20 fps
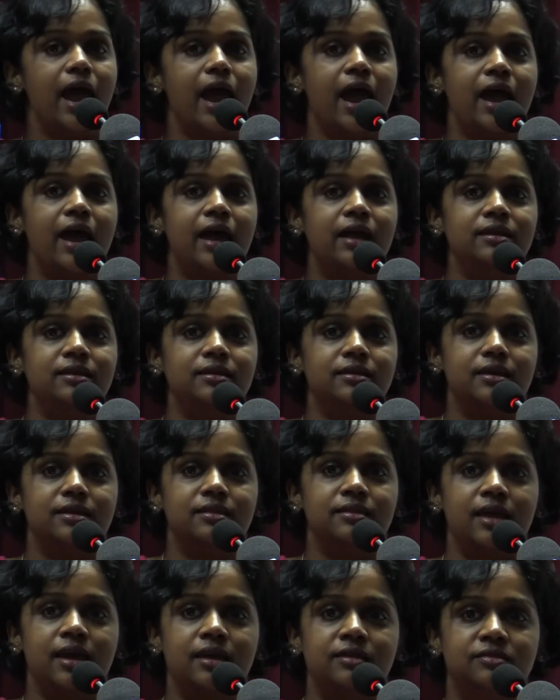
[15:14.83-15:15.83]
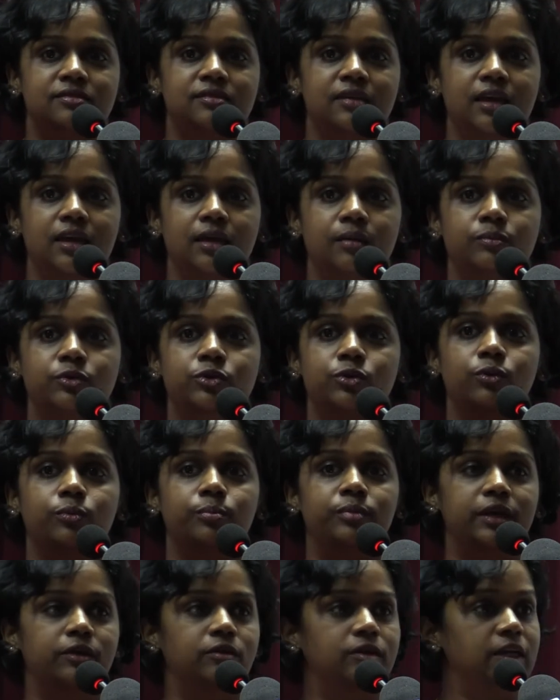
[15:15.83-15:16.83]
and they seem to
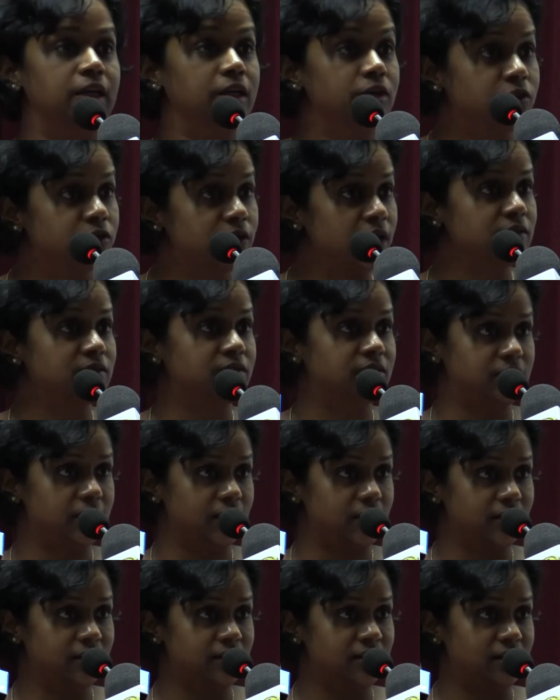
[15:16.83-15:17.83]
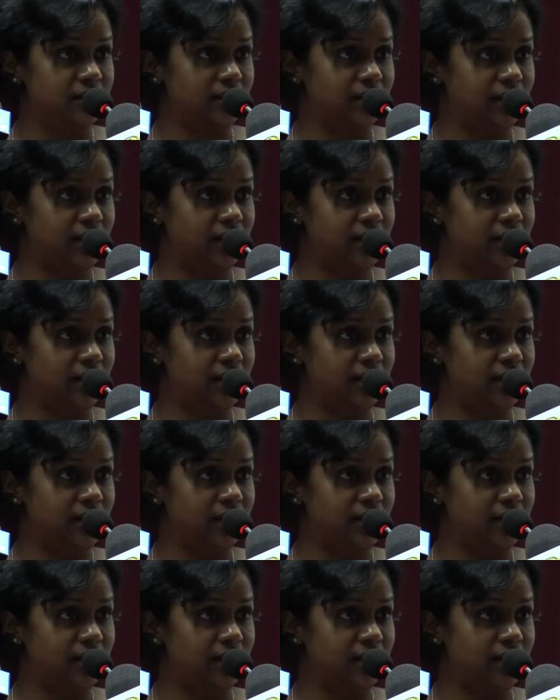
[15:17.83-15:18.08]
be interested